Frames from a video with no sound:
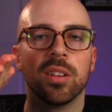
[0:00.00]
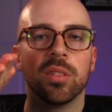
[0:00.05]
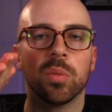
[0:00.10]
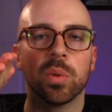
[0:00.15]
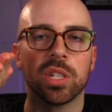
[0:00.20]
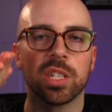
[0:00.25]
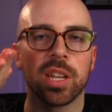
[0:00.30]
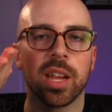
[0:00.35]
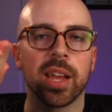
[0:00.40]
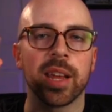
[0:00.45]

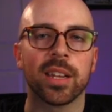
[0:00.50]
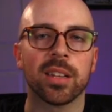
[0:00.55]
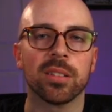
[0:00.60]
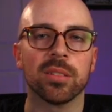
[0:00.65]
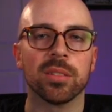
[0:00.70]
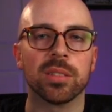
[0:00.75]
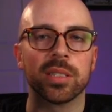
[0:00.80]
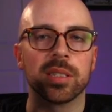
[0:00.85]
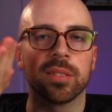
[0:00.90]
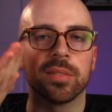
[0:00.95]
which
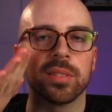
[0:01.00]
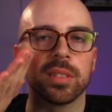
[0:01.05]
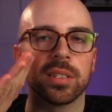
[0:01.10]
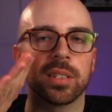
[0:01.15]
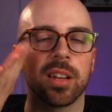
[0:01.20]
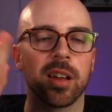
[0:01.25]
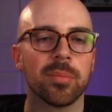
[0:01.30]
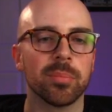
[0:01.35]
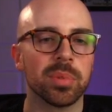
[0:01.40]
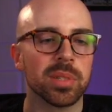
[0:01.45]
angles of the
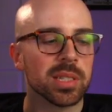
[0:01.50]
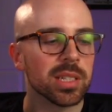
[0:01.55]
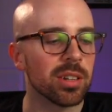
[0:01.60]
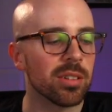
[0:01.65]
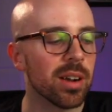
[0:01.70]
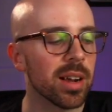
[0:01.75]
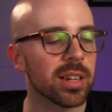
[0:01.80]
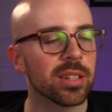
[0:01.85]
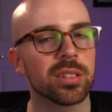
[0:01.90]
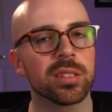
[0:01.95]
compass
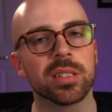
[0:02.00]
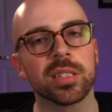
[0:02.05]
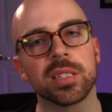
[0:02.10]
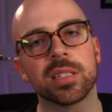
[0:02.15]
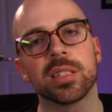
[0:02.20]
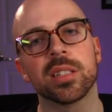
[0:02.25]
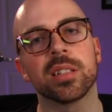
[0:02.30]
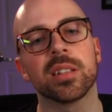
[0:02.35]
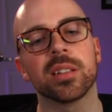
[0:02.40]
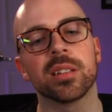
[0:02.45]
you're actually
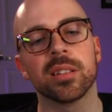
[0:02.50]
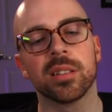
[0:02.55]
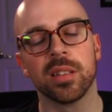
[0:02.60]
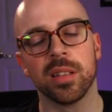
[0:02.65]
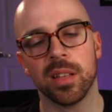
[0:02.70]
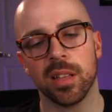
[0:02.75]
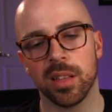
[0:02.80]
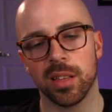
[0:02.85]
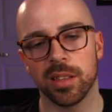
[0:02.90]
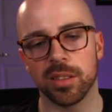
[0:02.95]
seeing
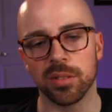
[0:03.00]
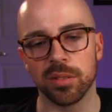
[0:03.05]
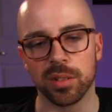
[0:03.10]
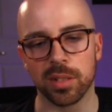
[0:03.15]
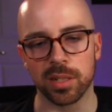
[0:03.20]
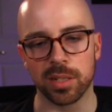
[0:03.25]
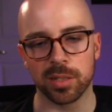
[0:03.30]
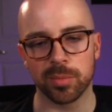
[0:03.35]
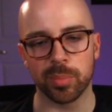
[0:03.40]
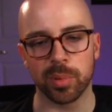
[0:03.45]
through
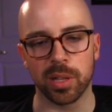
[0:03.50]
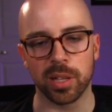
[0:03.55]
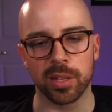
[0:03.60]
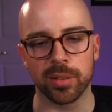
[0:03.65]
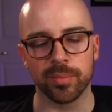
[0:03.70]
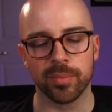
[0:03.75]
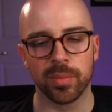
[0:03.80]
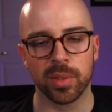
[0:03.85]
the display.